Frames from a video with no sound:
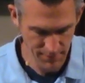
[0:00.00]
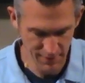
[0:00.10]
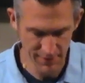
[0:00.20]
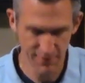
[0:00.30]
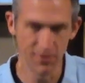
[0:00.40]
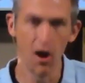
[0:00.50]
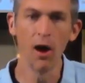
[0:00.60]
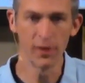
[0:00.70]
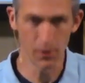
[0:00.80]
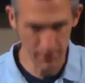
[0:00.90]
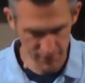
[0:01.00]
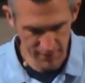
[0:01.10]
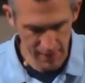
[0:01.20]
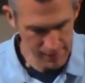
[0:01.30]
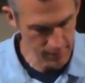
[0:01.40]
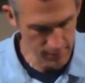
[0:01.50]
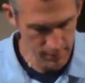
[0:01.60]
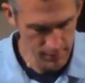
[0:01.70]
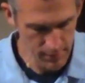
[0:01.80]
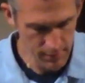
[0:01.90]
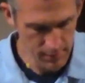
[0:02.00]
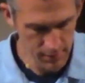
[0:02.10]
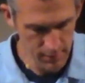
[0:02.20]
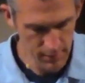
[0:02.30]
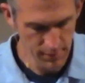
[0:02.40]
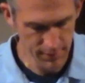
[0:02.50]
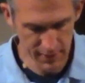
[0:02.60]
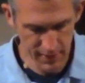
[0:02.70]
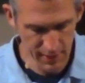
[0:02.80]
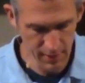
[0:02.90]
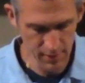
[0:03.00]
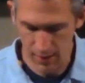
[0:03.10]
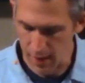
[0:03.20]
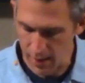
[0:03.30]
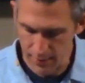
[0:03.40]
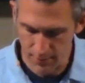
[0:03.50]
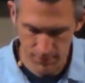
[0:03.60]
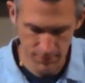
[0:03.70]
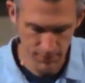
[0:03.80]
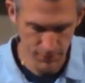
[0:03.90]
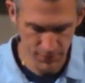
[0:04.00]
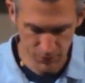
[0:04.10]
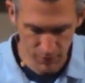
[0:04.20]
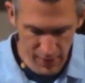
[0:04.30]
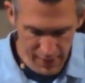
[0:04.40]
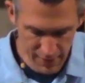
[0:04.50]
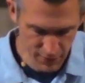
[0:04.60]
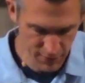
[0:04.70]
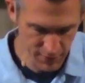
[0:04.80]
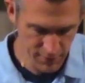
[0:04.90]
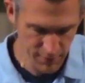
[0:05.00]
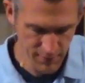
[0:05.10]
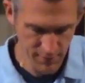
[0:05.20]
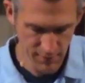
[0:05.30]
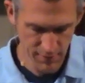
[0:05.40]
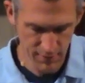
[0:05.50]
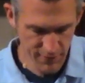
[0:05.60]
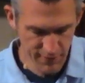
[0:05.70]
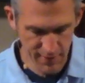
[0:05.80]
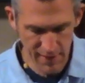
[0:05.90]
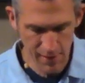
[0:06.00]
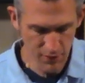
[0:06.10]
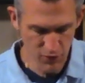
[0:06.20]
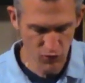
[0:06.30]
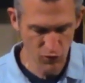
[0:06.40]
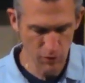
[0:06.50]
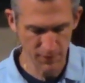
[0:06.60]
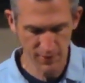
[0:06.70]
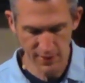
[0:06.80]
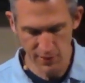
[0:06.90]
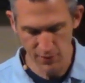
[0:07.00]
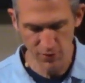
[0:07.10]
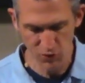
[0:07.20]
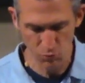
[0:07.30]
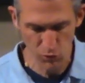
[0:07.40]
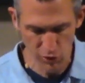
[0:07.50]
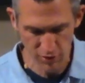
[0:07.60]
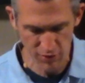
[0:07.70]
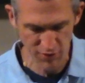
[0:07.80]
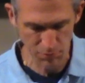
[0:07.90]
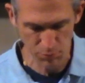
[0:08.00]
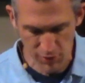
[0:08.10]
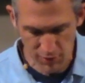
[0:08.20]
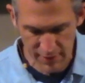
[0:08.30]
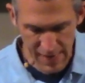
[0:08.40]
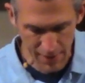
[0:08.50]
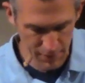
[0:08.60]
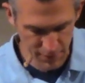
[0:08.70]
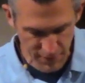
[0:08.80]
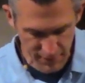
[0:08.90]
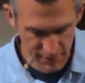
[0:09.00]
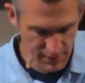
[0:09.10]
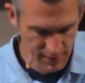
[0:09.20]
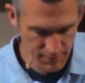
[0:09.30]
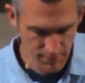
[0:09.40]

It's an ongoing cycle. The king, God, was enraged and sent out his troops and killed those murderers and burned down their city.